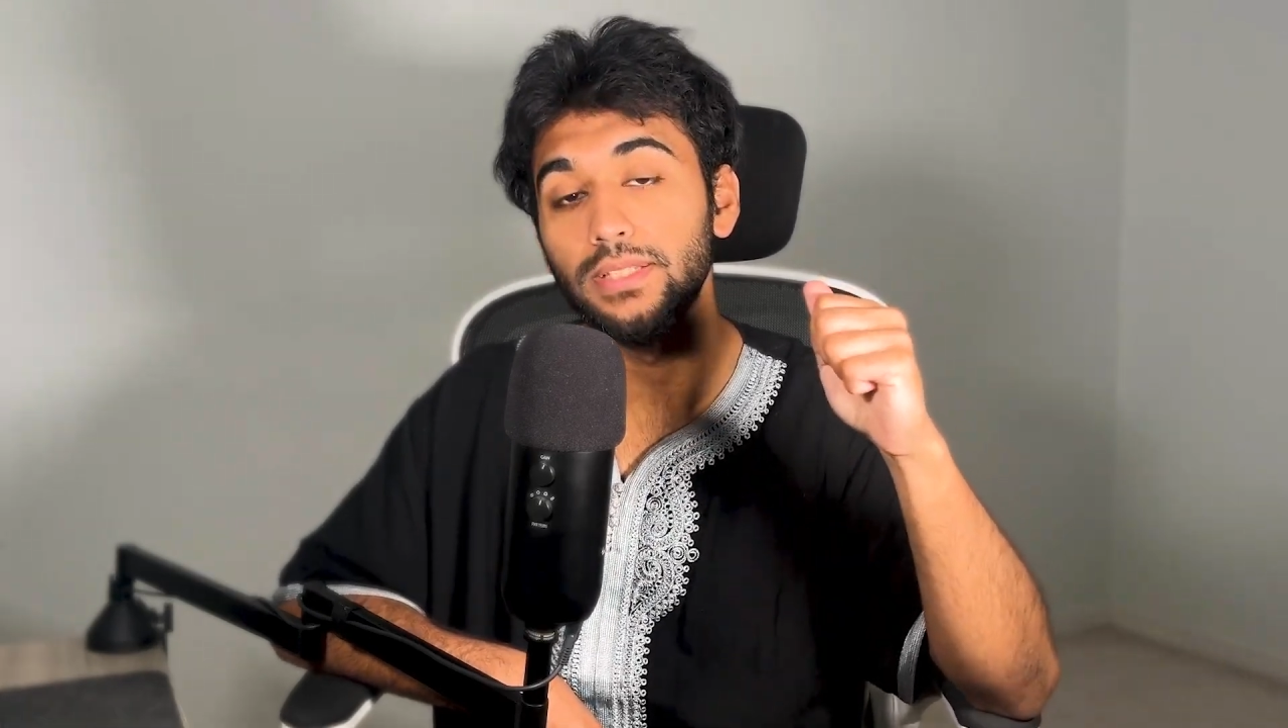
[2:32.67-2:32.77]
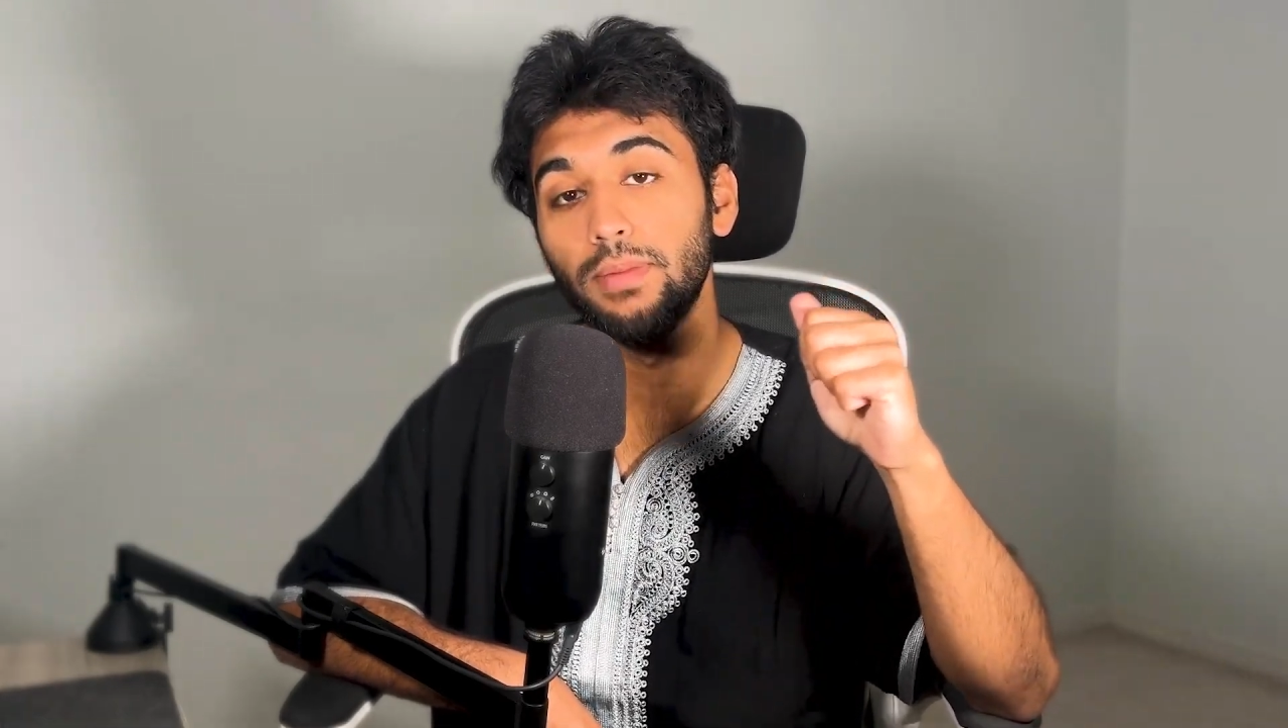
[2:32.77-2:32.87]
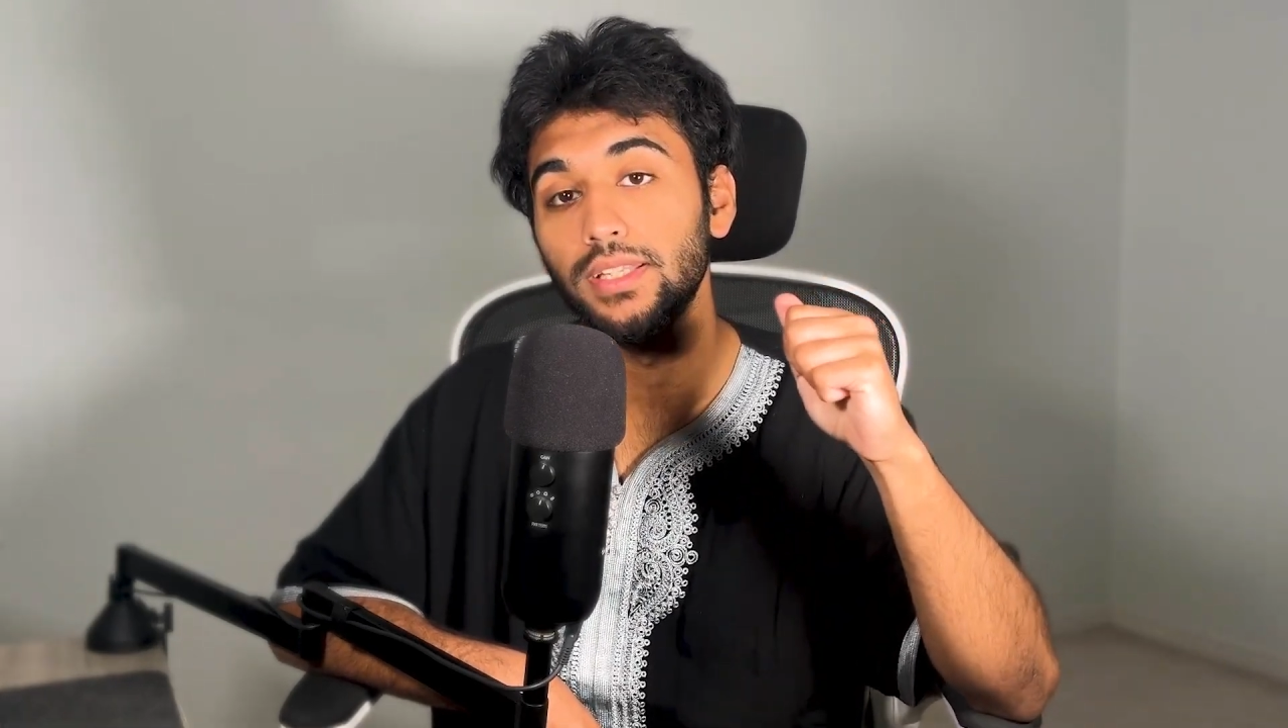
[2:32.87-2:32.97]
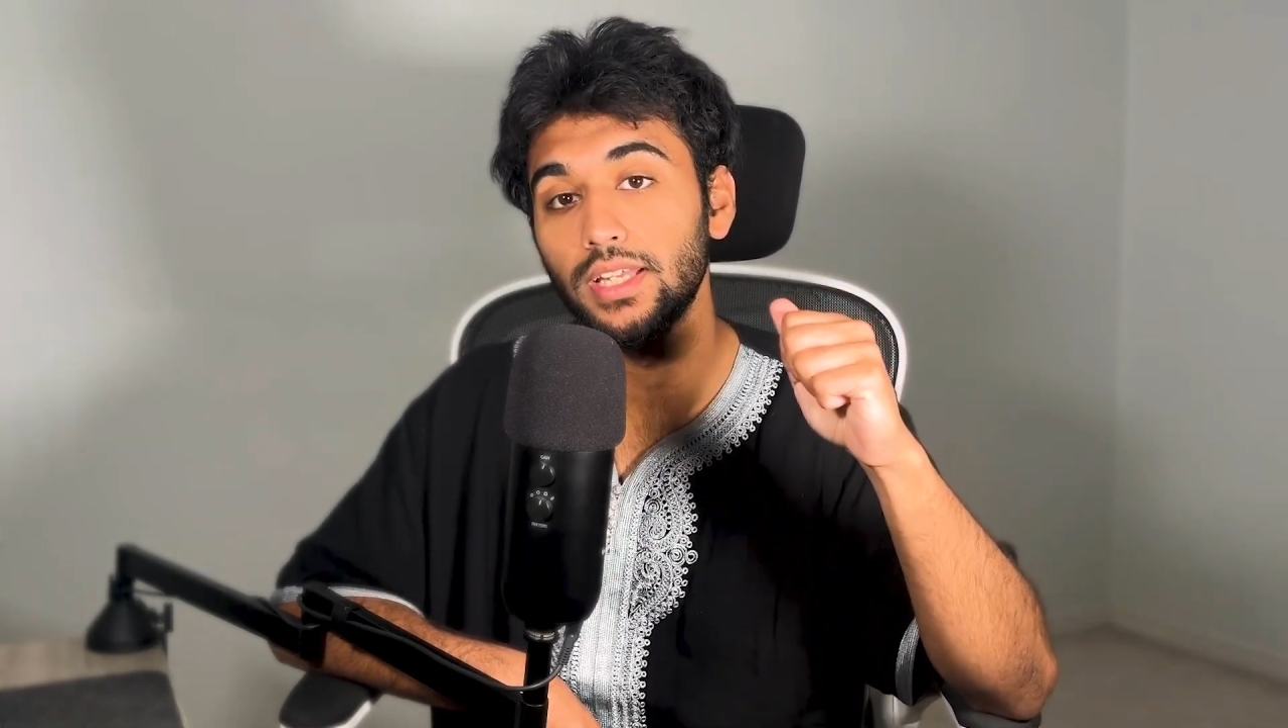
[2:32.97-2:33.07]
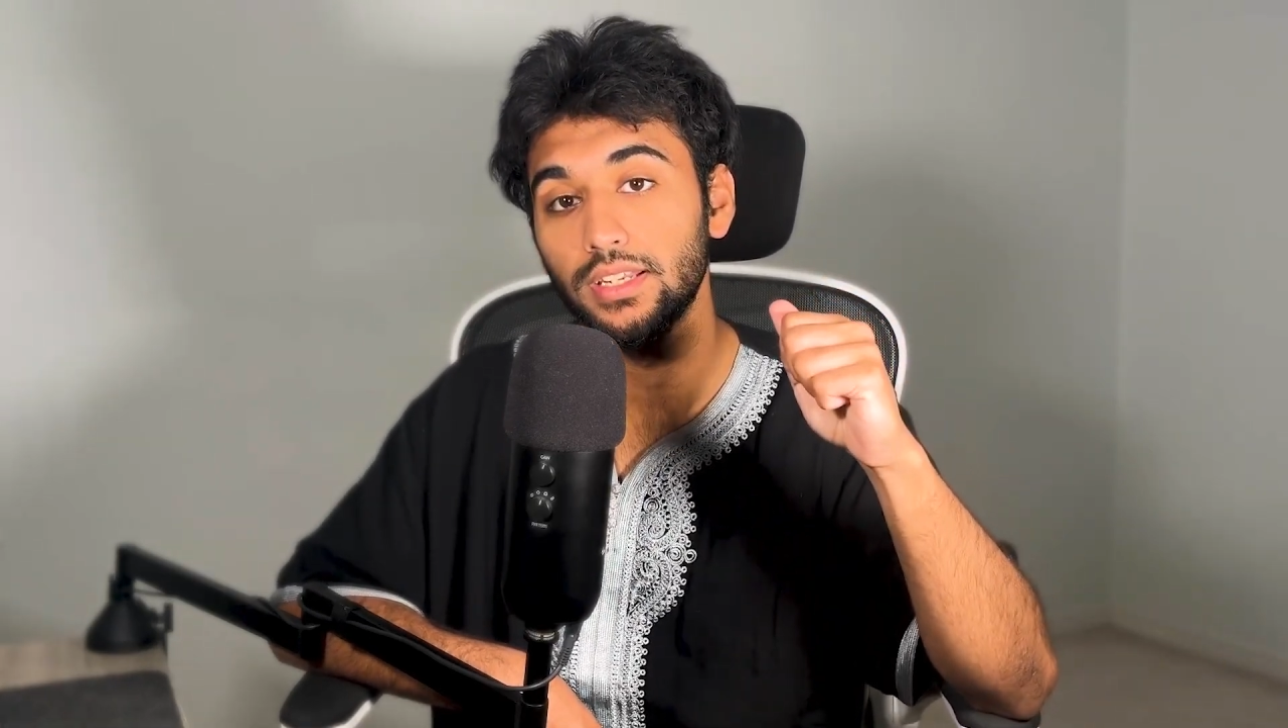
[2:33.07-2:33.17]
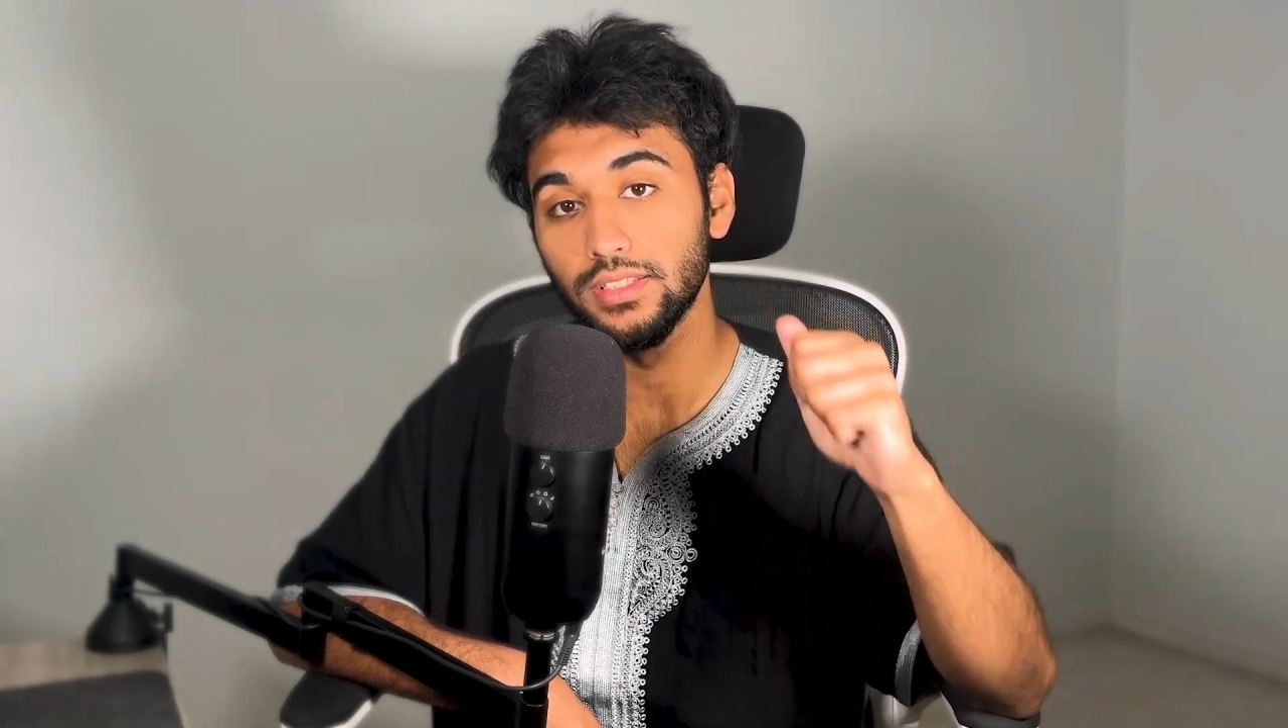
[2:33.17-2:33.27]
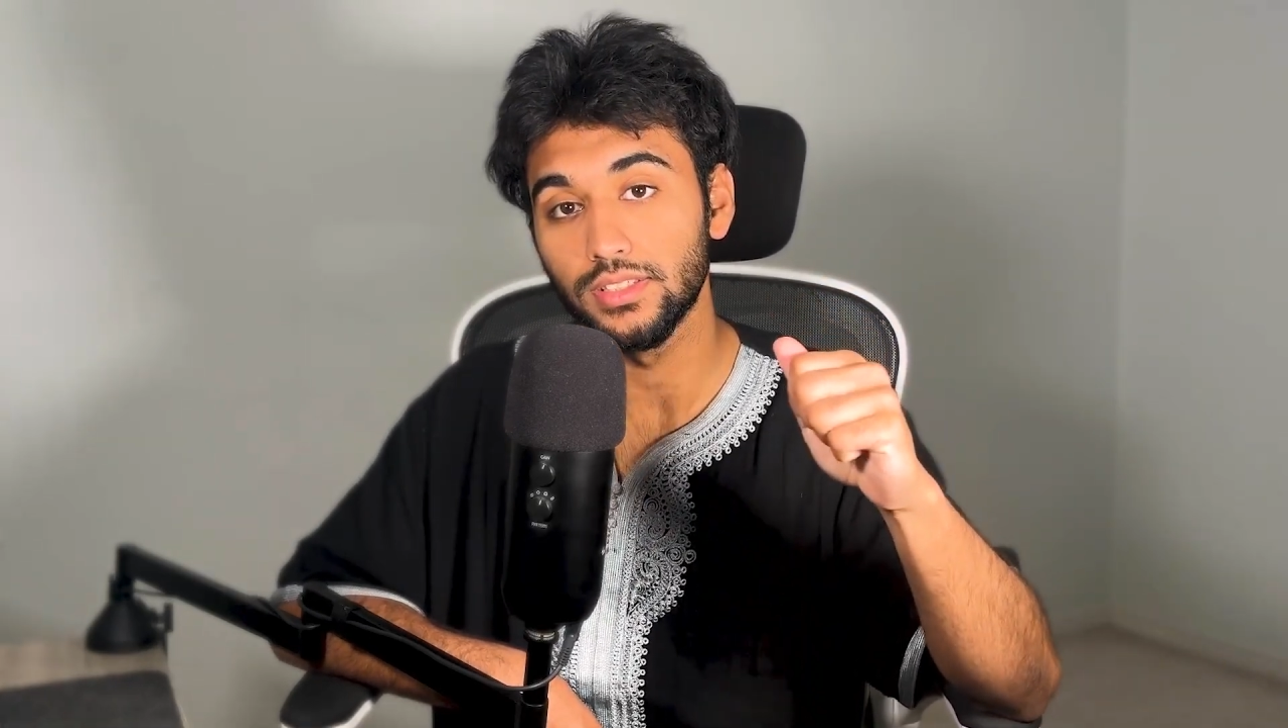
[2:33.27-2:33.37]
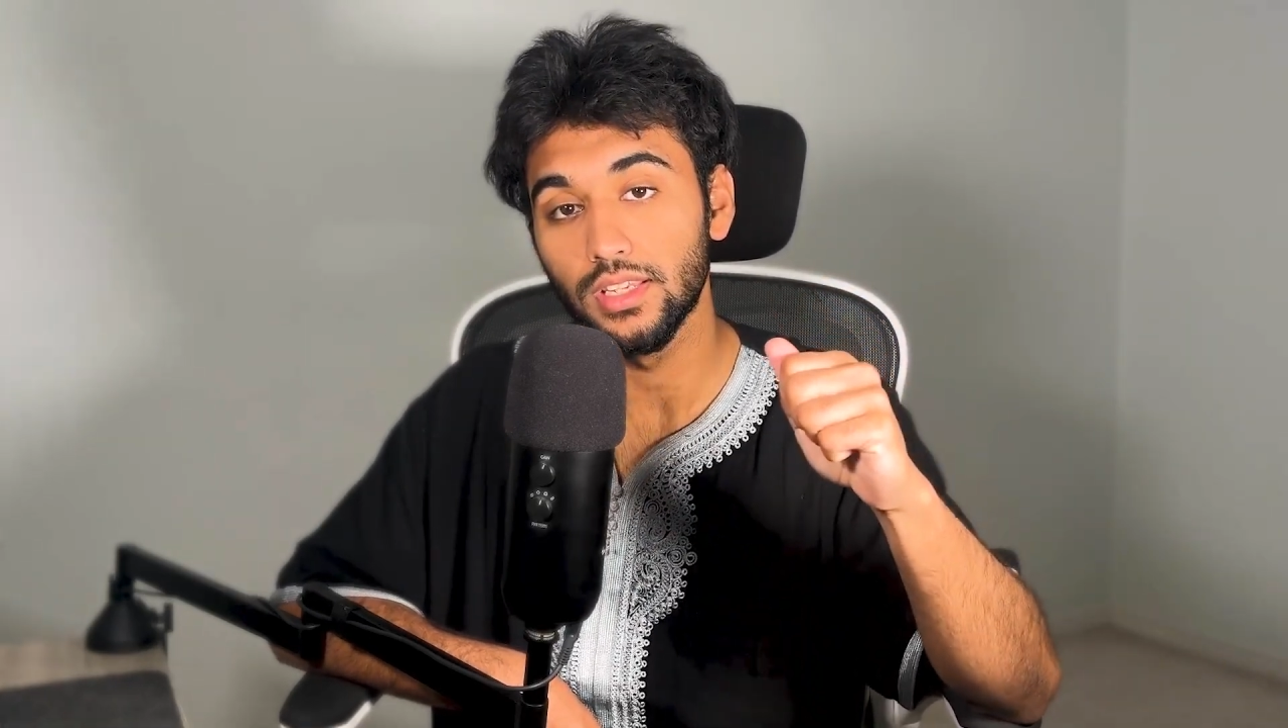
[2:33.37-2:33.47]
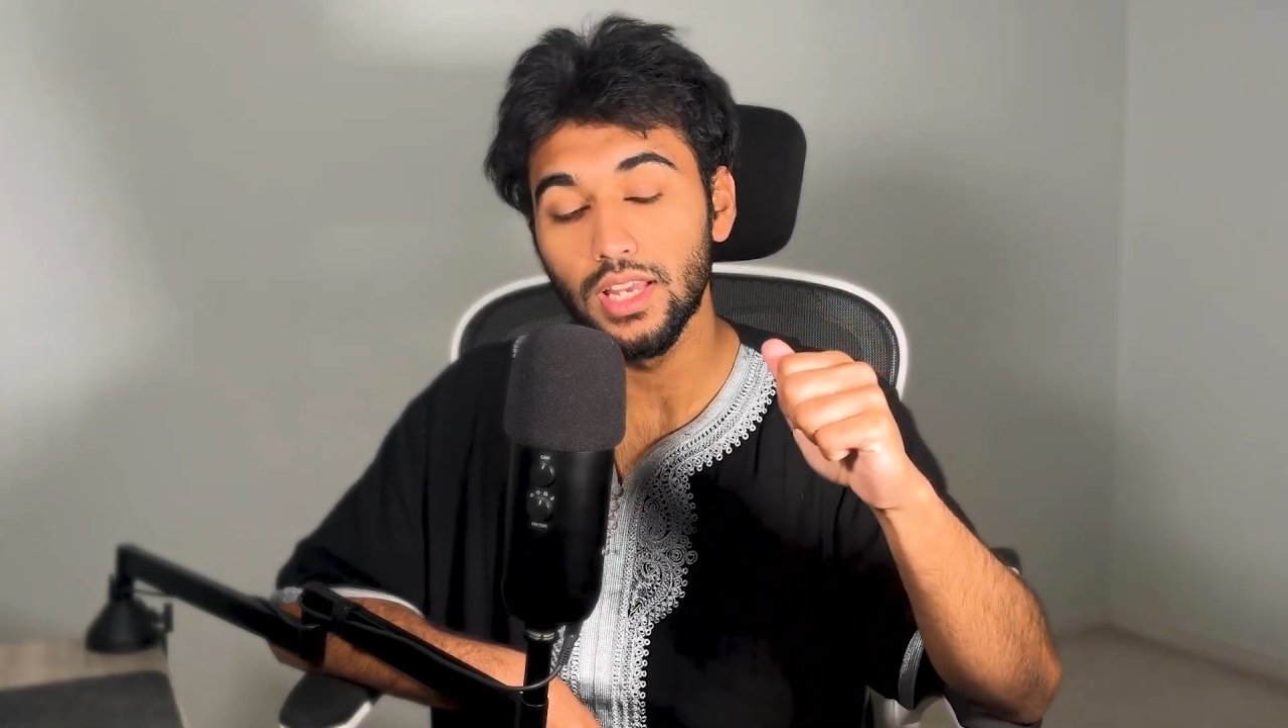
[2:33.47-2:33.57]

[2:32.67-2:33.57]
by that is,